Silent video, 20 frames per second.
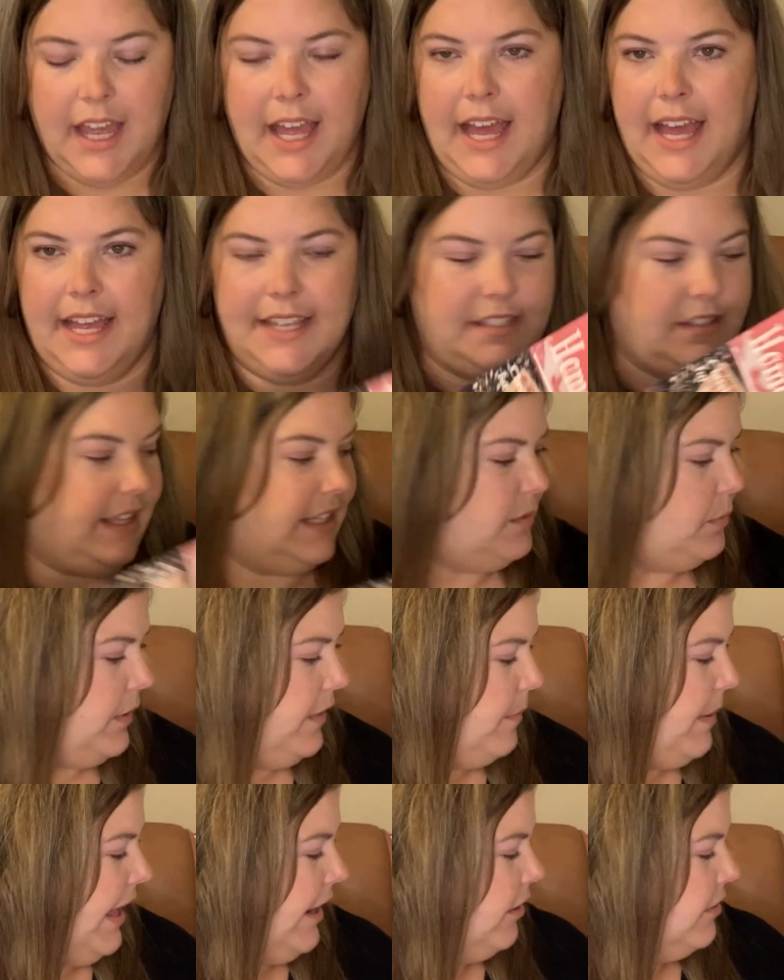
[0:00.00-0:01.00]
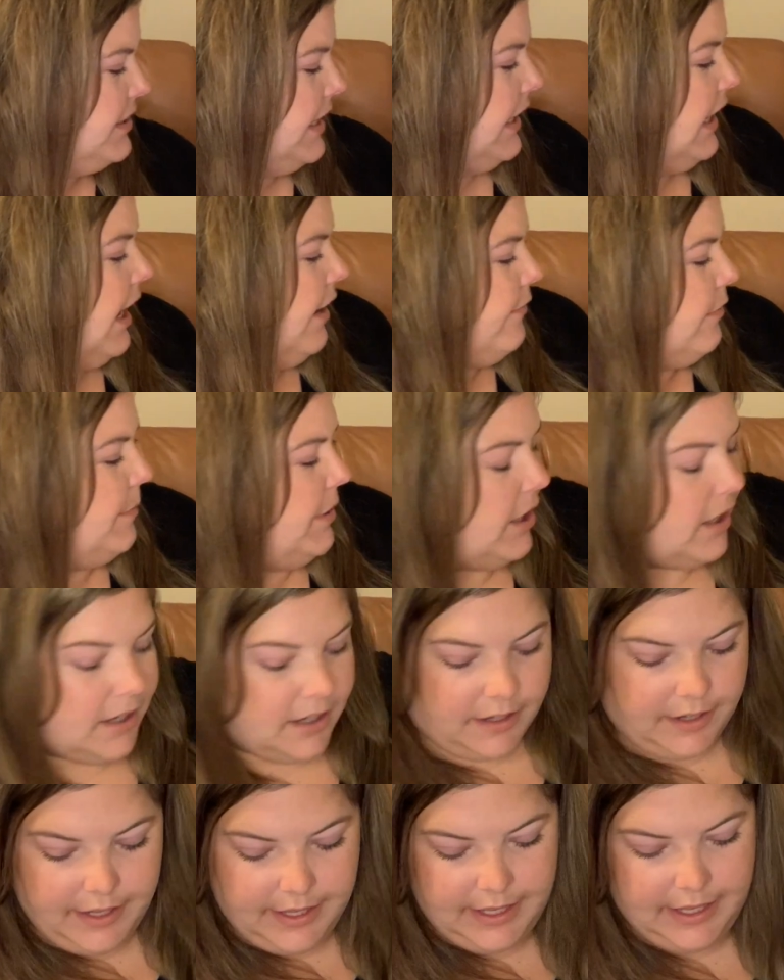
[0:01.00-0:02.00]
So that's one of the patterns I got from
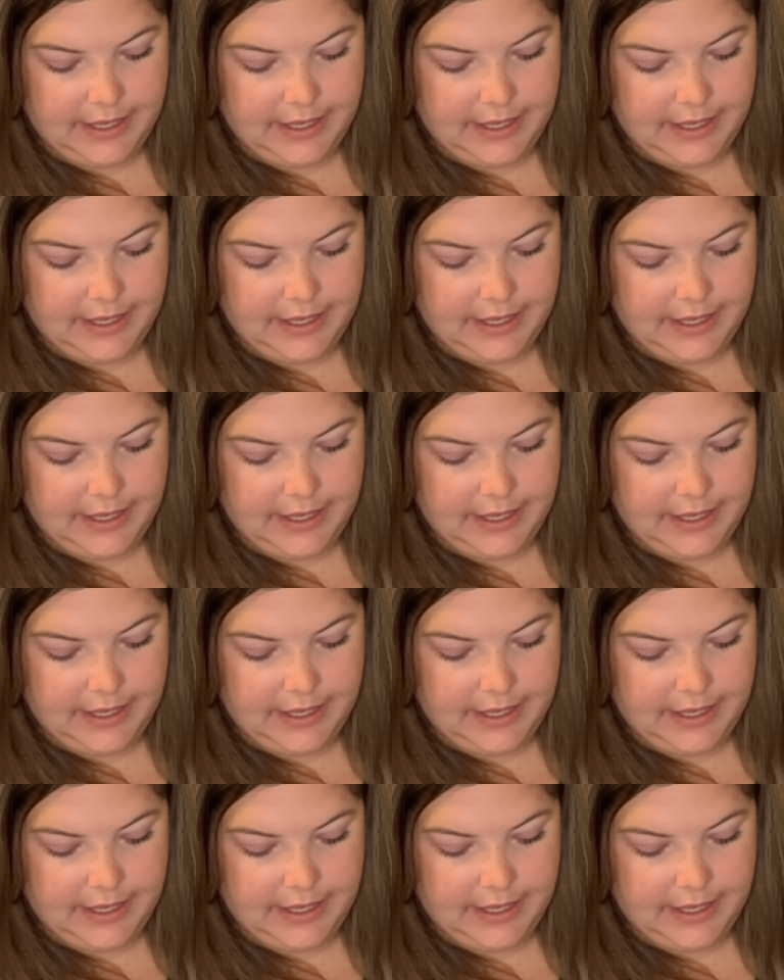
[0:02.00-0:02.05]
her.